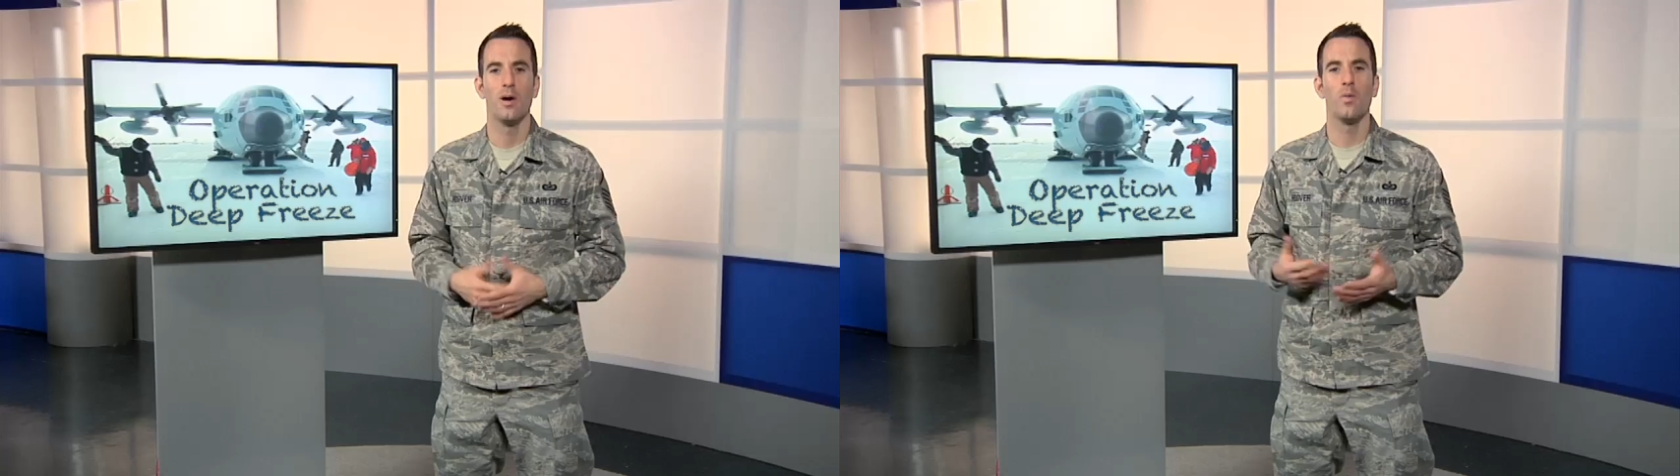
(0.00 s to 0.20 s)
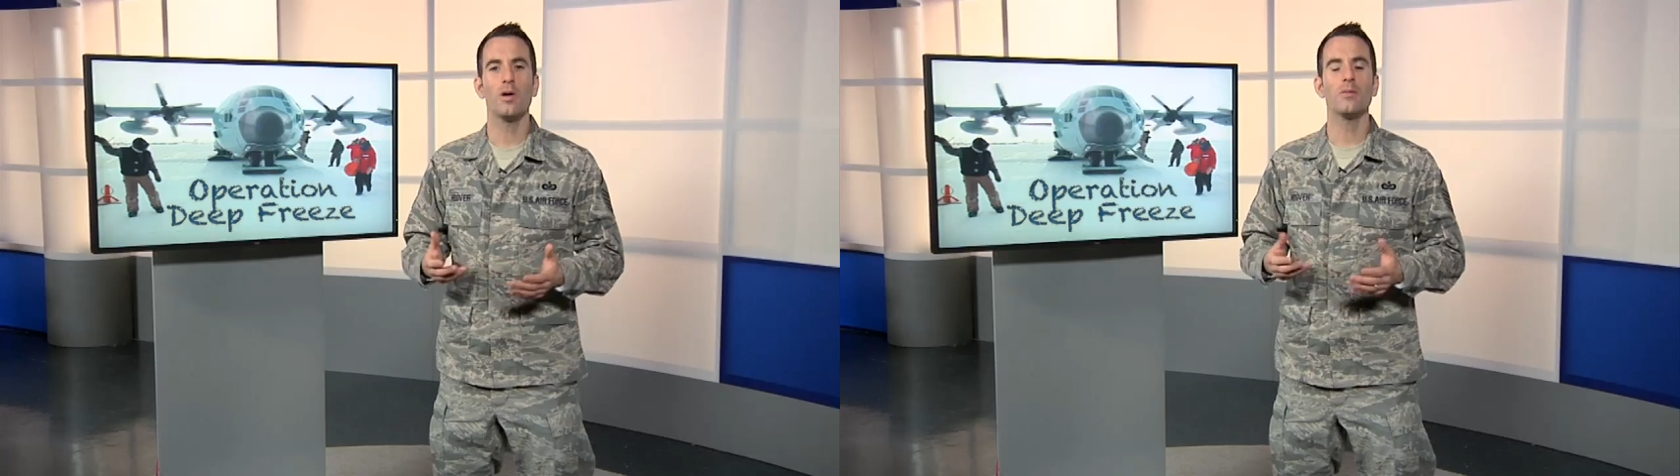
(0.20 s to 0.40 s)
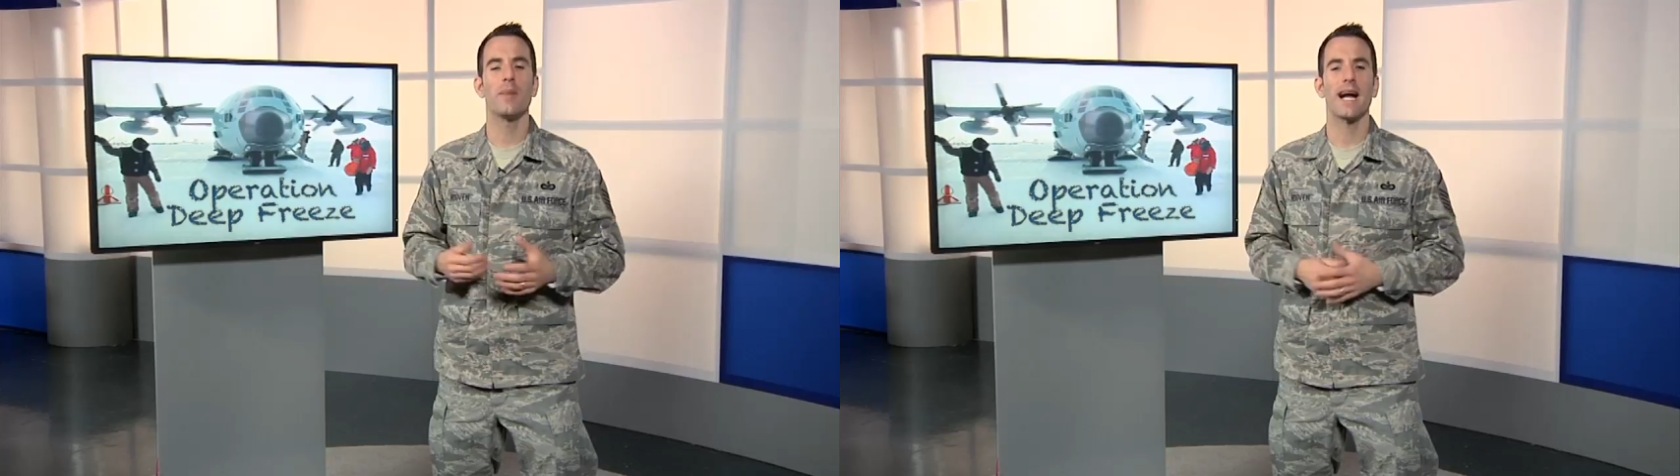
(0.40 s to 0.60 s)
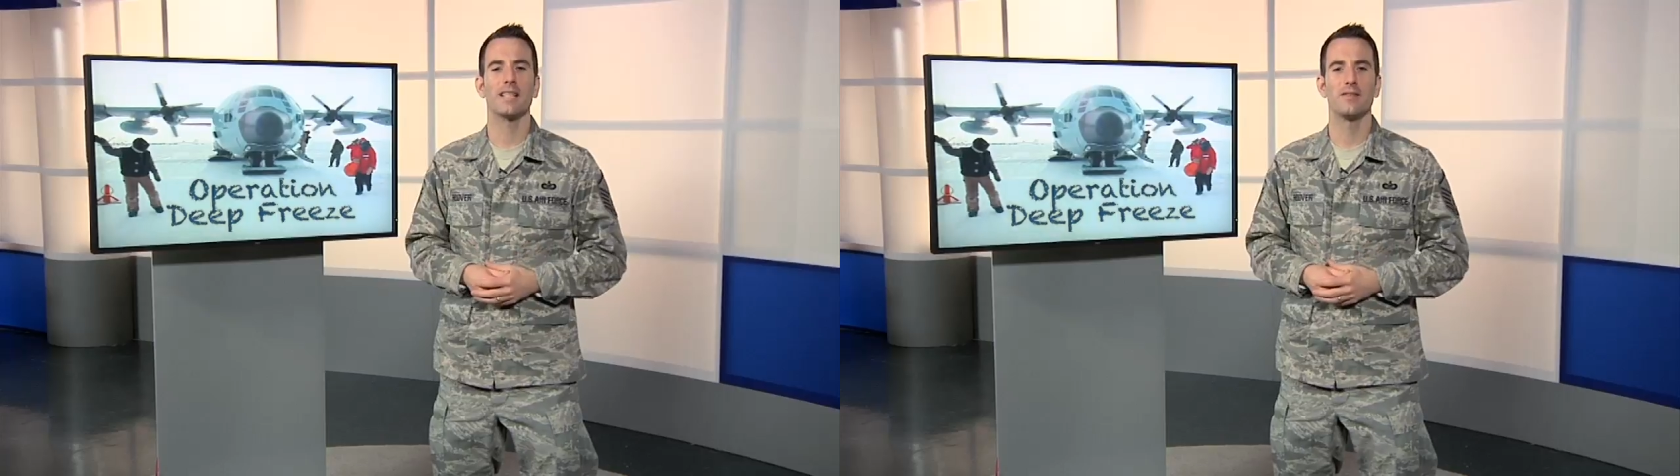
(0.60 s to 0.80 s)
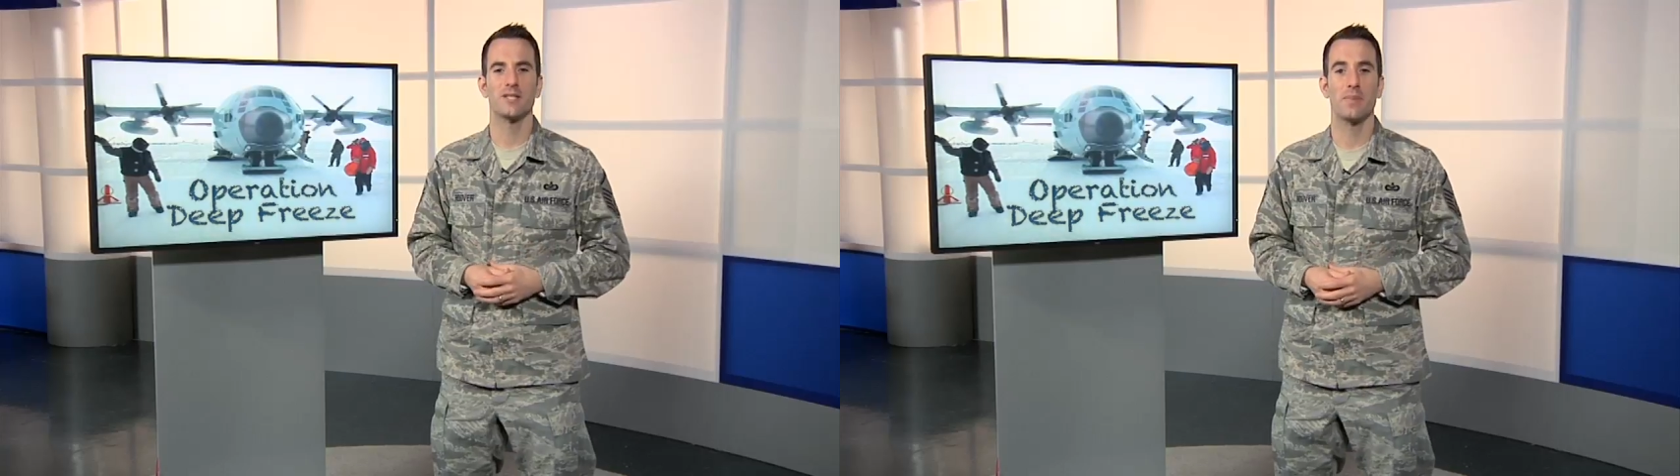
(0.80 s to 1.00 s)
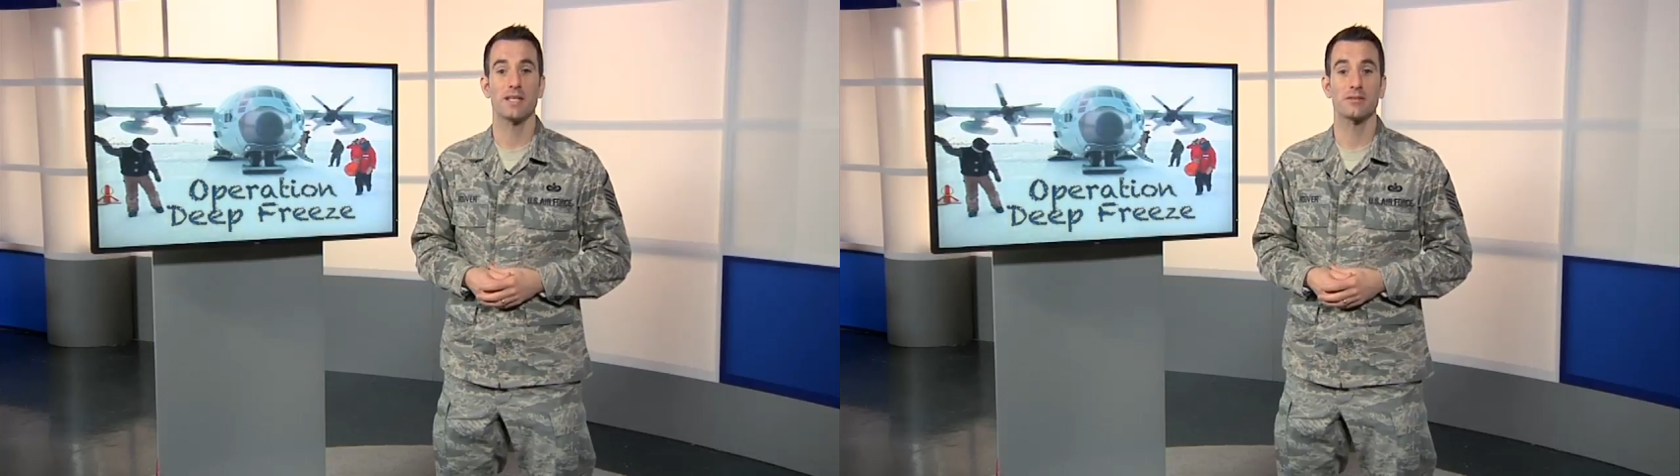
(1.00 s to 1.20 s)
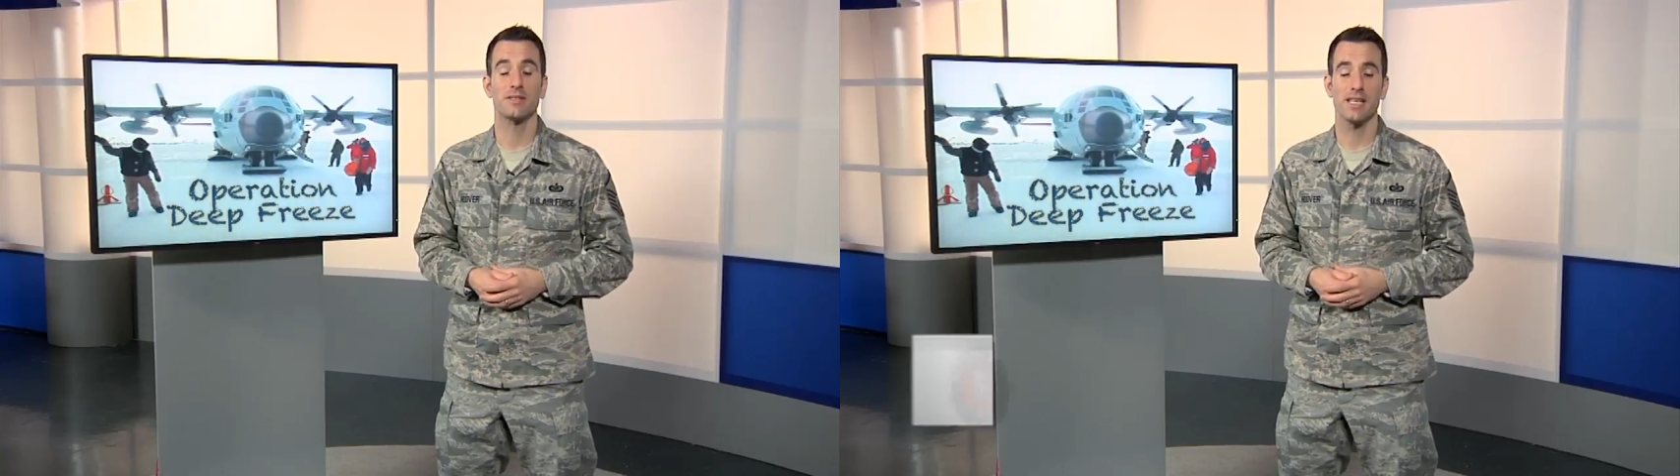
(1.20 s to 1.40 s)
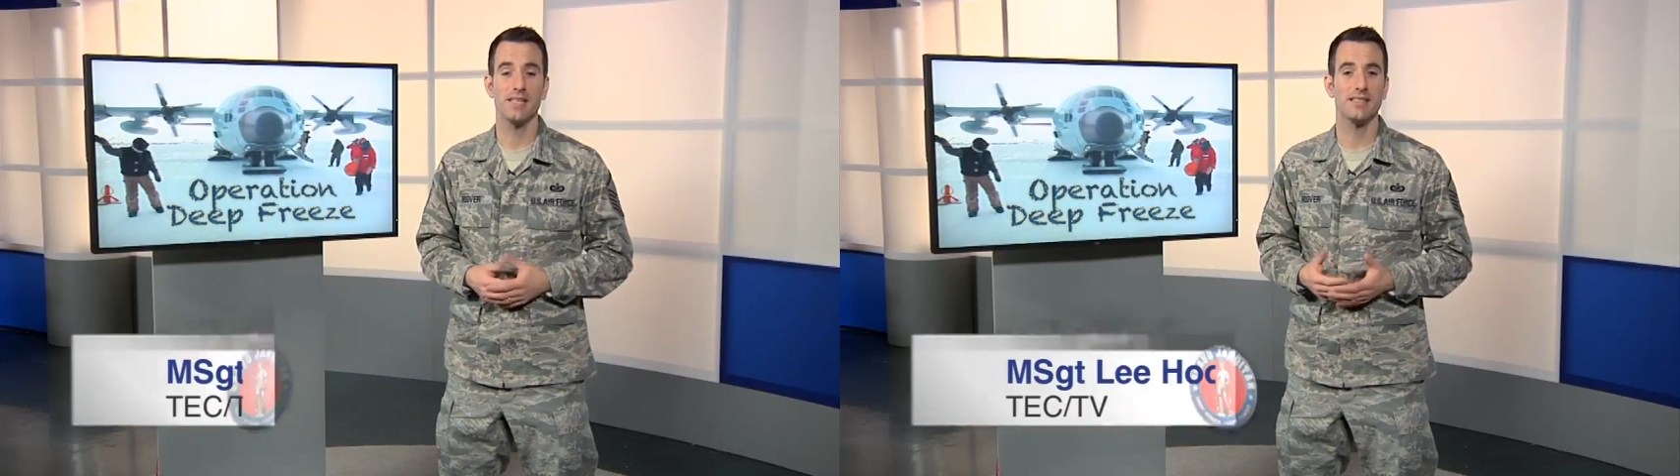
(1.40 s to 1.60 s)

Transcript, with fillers: Welcome back to this special TEC